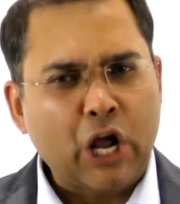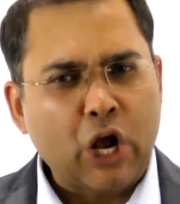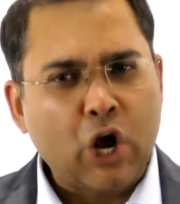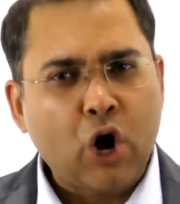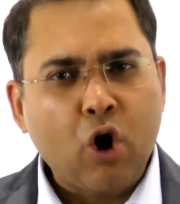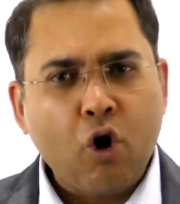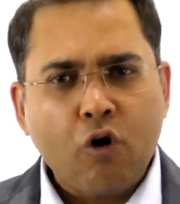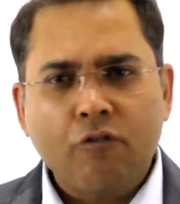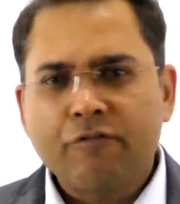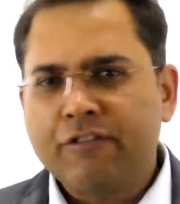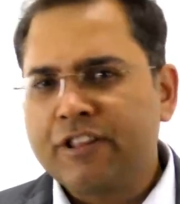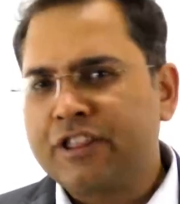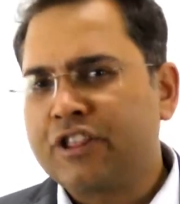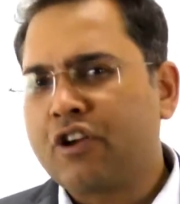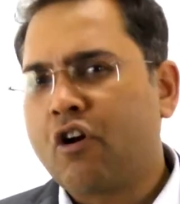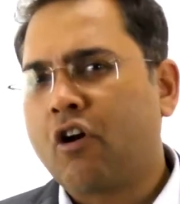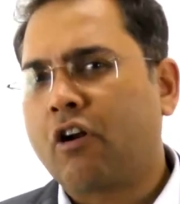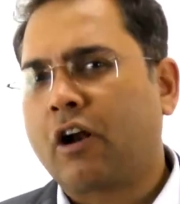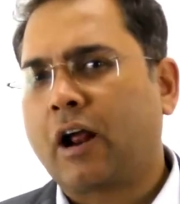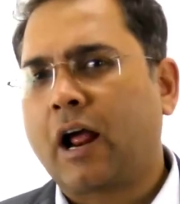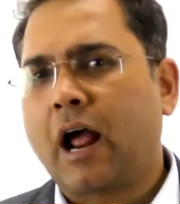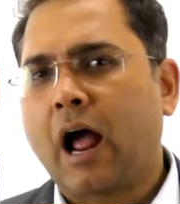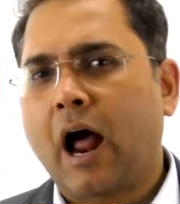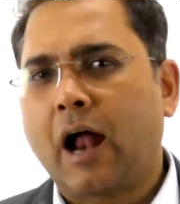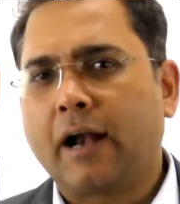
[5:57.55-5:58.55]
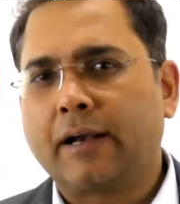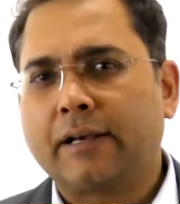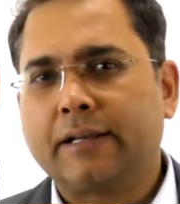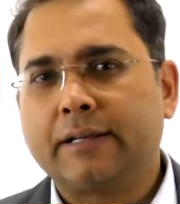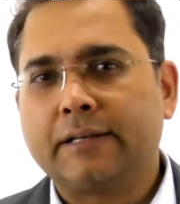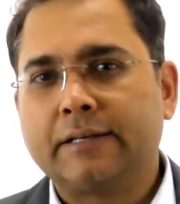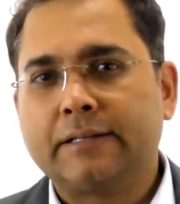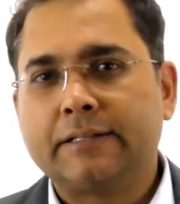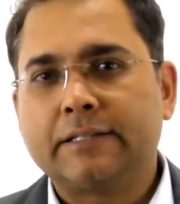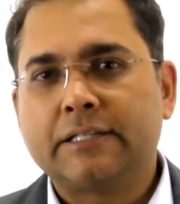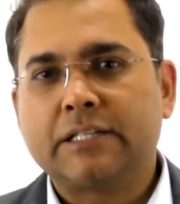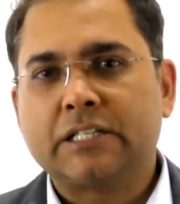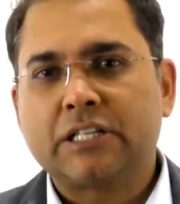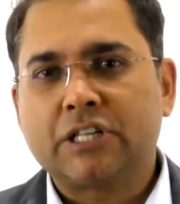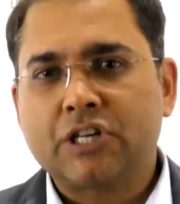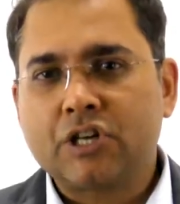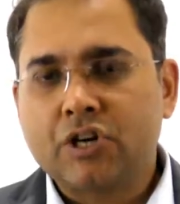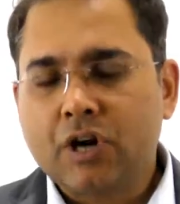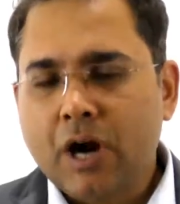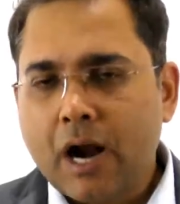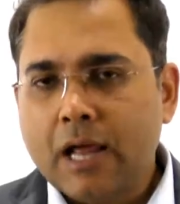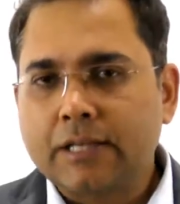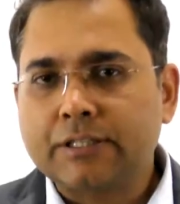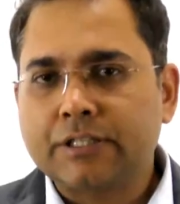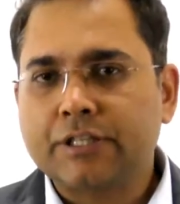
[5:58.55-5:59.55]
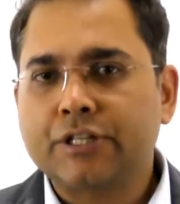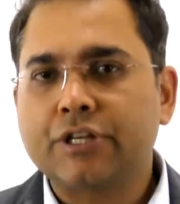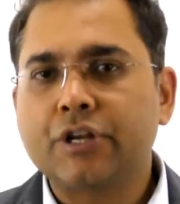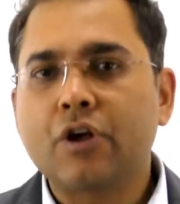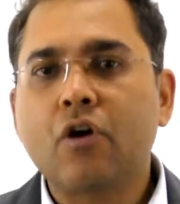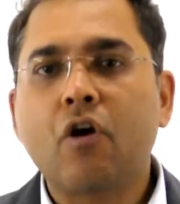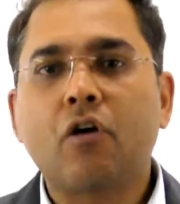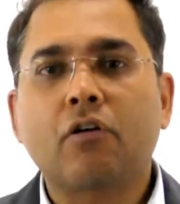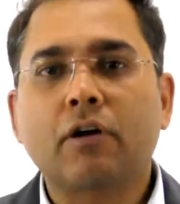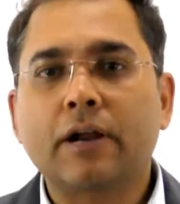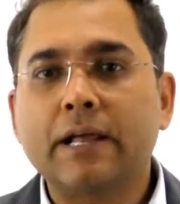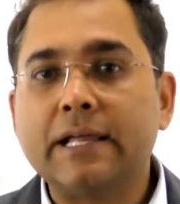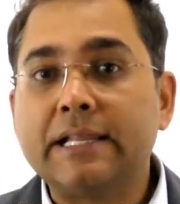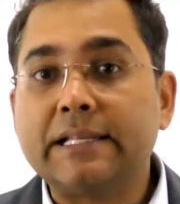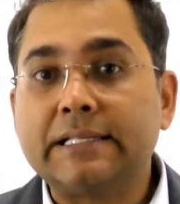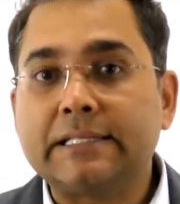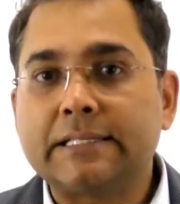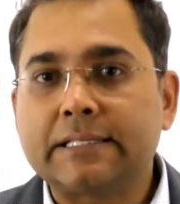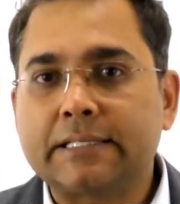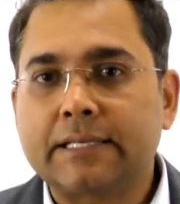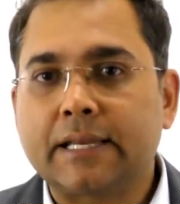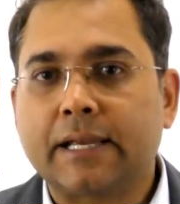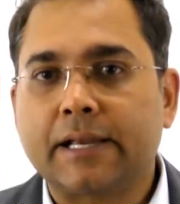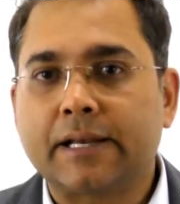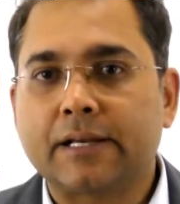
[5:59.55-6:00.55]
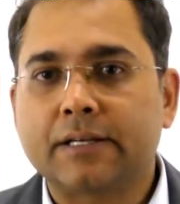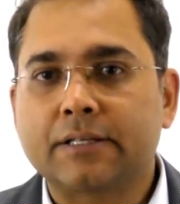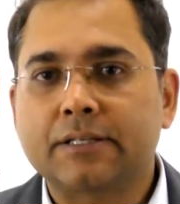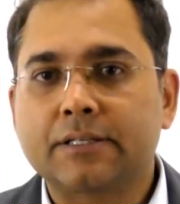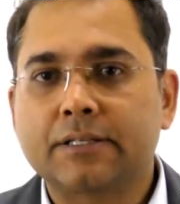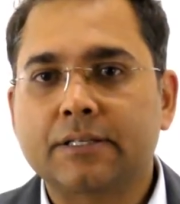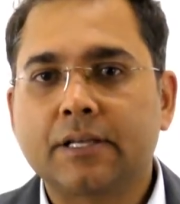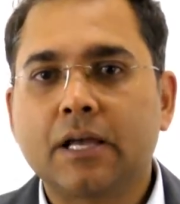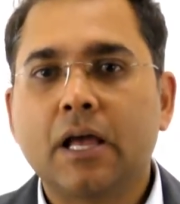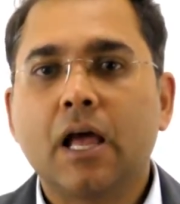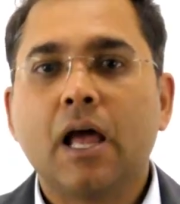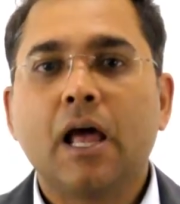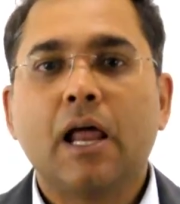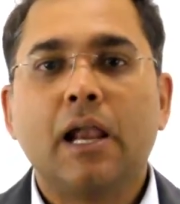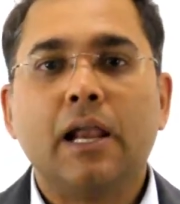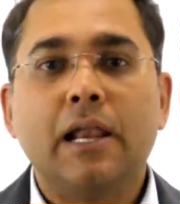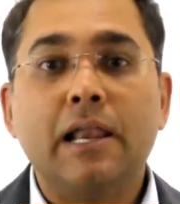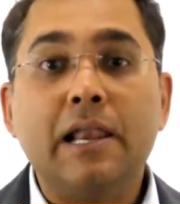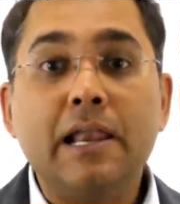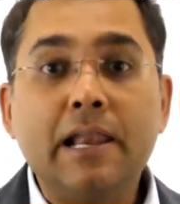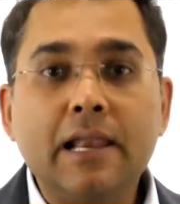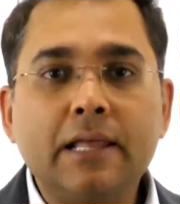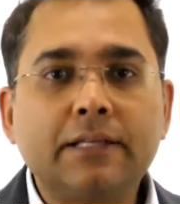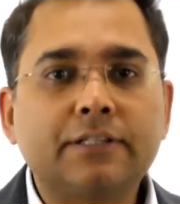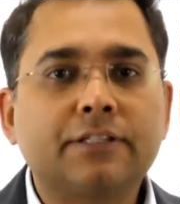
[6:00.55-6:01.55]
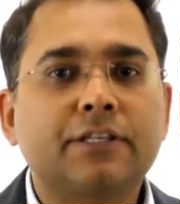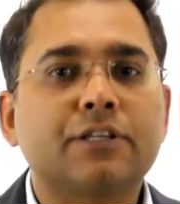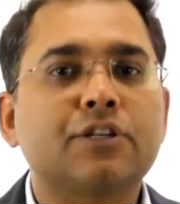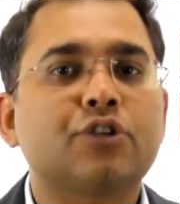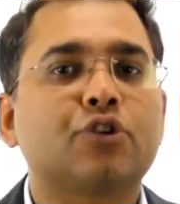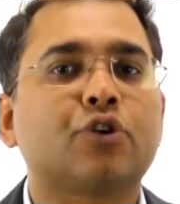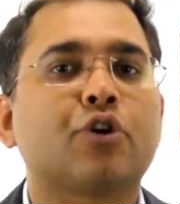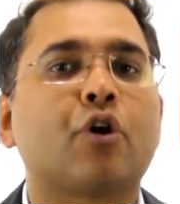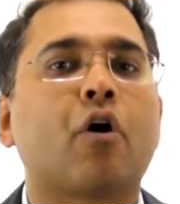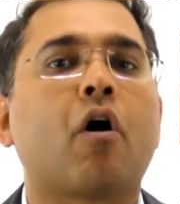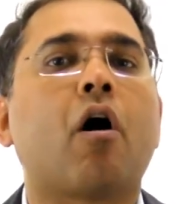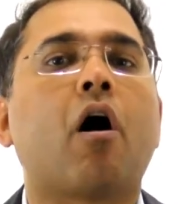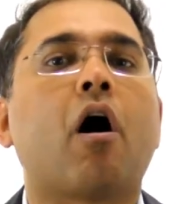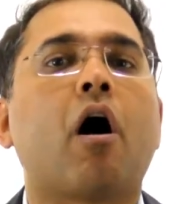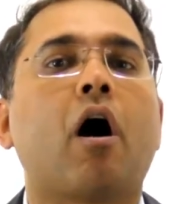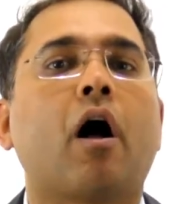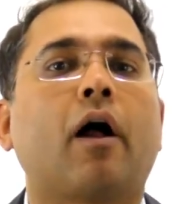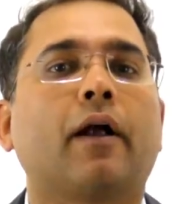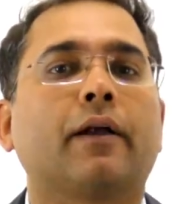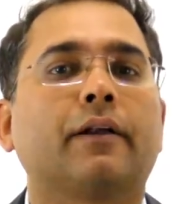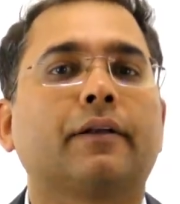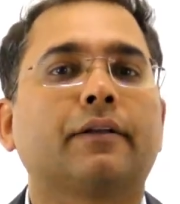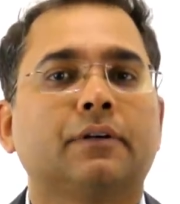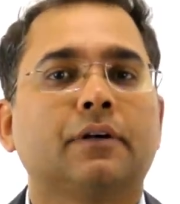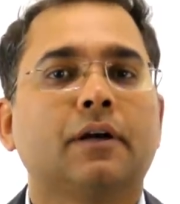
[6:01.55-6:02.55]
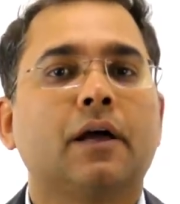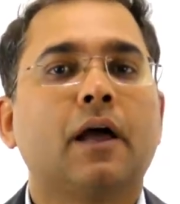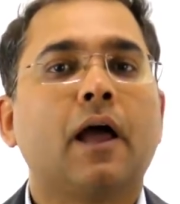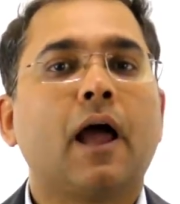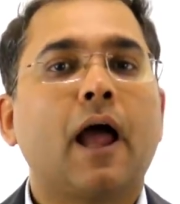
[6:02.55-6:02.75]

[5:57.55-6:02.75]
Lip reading: Go with your gut. Trust your instincts. Listen to your heart.